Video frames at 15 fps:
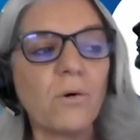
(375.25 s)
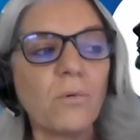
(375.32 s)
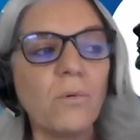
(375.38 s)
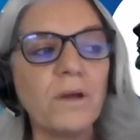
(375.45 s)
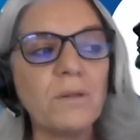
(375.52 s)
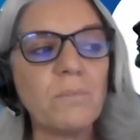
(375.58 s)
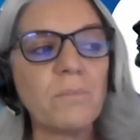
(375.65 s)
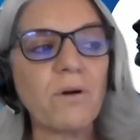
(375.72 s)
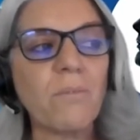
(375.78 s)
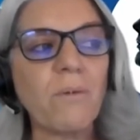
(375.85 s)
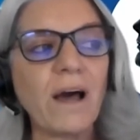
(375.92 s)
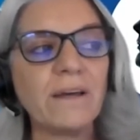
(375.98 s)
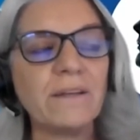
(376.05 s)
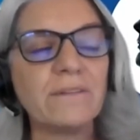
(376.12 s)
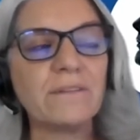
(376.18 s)
will
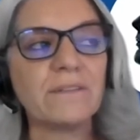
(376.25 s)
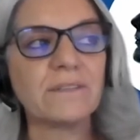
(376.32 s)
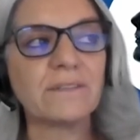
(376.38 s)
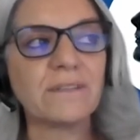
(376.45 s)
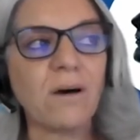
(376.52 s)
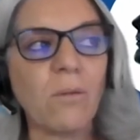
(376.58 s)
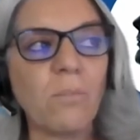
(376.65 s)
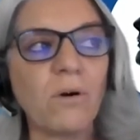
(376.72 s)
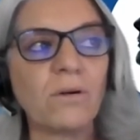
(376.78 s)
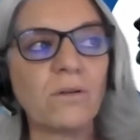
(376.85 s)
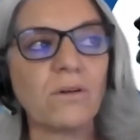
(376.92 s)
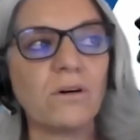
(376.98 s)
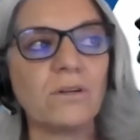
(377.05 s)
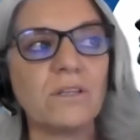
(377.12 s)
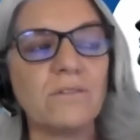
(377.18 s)
provide support
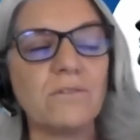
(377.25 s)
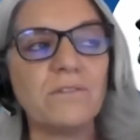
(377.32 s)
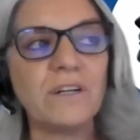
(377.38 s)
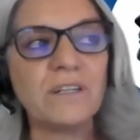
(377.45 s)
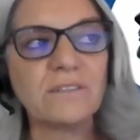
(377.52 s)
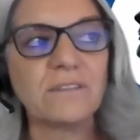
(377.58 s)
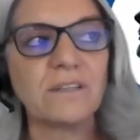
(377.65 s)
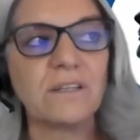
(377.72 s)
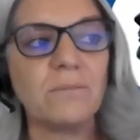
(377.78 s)
on the first